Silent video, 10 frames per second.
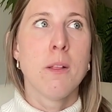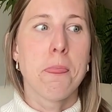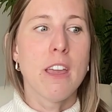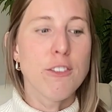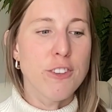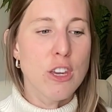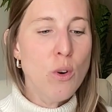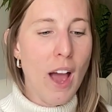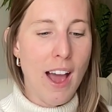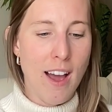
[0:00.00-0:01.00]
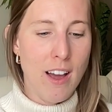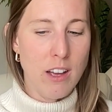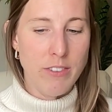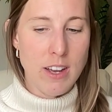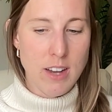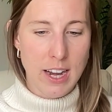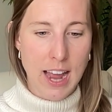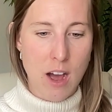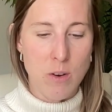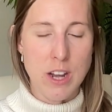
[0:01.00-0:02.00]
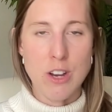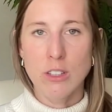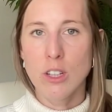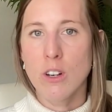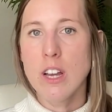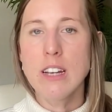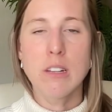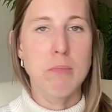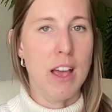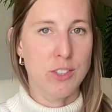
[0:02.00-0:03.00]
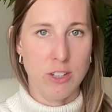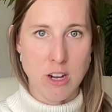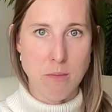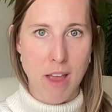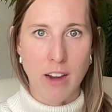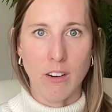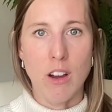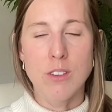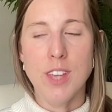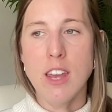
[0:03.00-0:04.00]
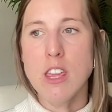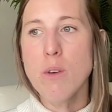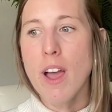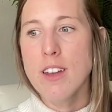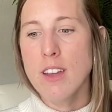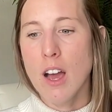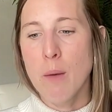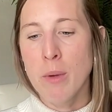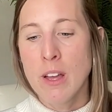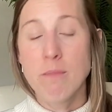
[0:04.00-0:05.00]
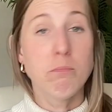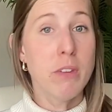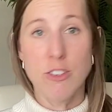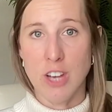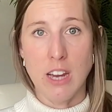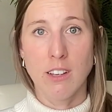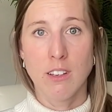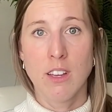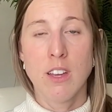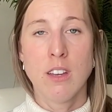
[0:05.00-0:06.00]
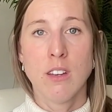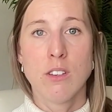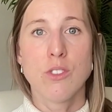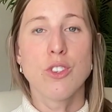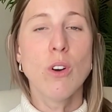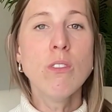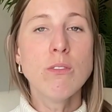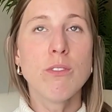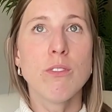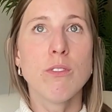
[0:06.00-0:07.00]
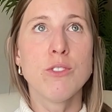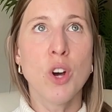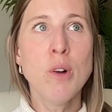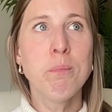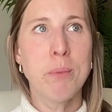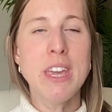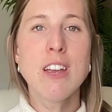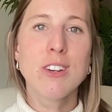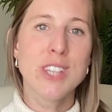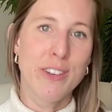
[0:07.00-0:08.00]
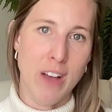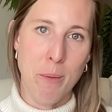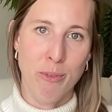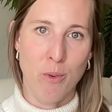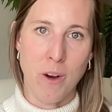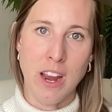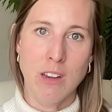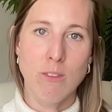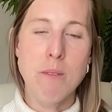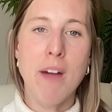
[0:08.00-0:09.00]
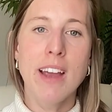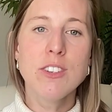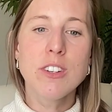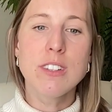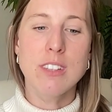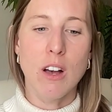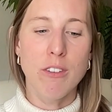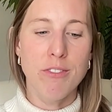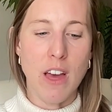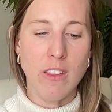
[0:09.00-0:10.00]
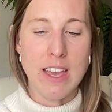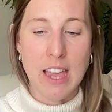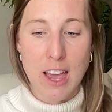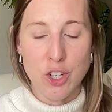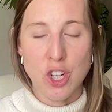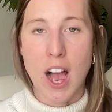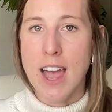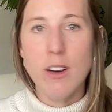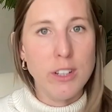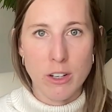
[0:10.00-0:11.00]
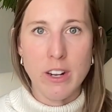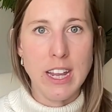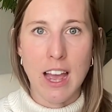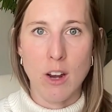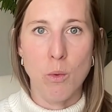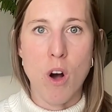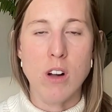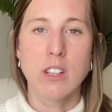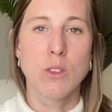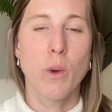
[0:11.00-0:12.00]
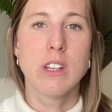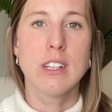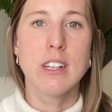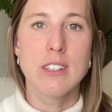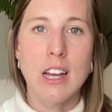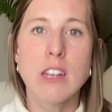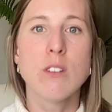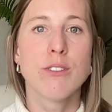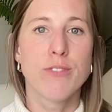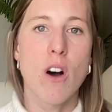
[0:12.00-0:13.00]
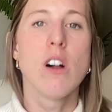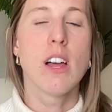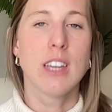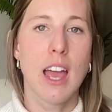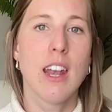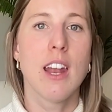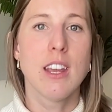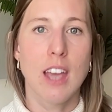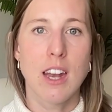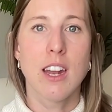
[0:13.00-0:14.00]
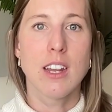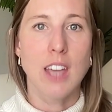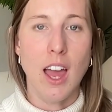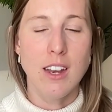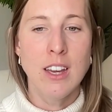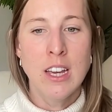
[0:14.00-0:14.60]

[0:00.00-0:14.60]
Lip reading: if you have a night out and you're learning to master your macros and you end up binging, don't beat yourself up for it. Remind yourself that like a child learning how to walk is going to continue to fall again and again and again.